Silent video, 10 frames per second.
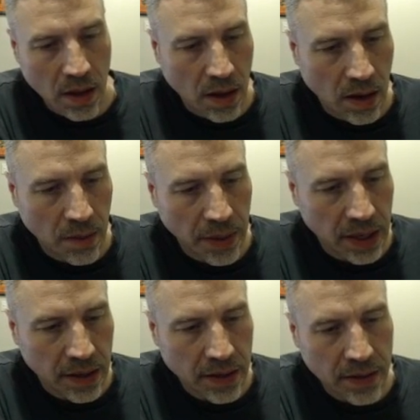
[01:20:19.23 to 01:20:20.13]
Oh
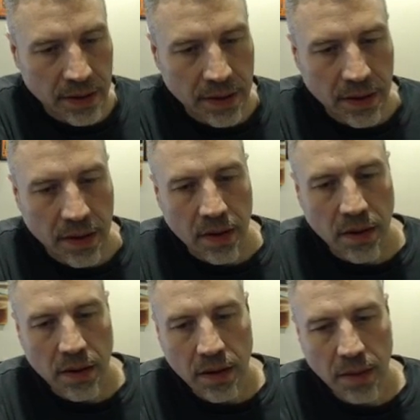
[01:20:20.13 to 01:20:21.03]
man,
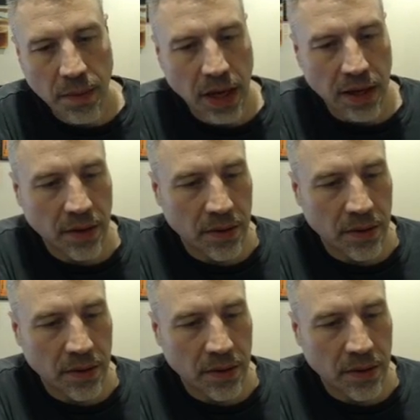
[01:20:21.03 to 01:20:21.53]
come on, dude.